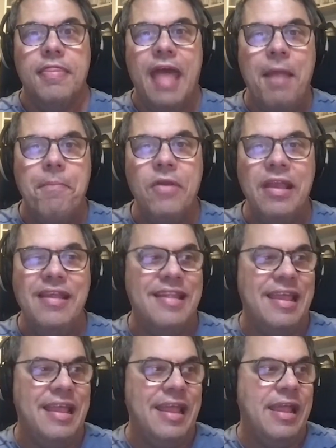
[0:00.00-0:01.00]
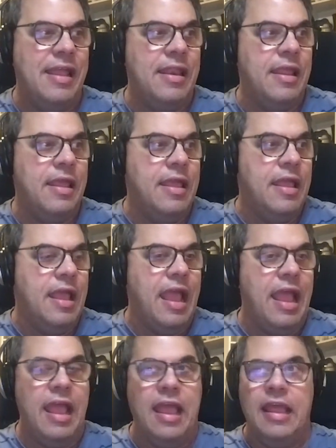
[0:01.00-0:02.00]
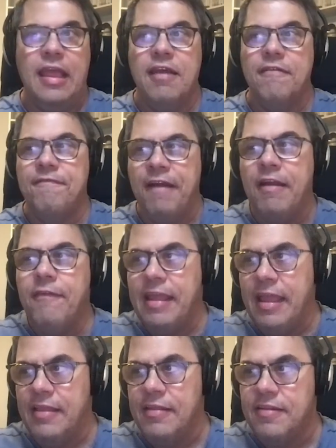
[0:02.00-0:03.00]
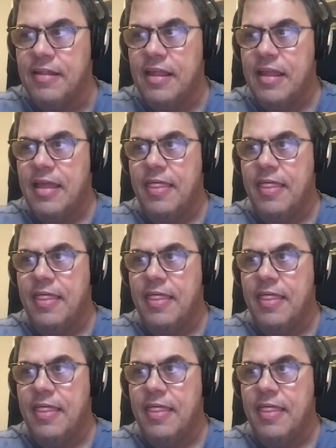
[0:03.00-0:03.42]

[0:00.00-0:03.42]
that brings in a variance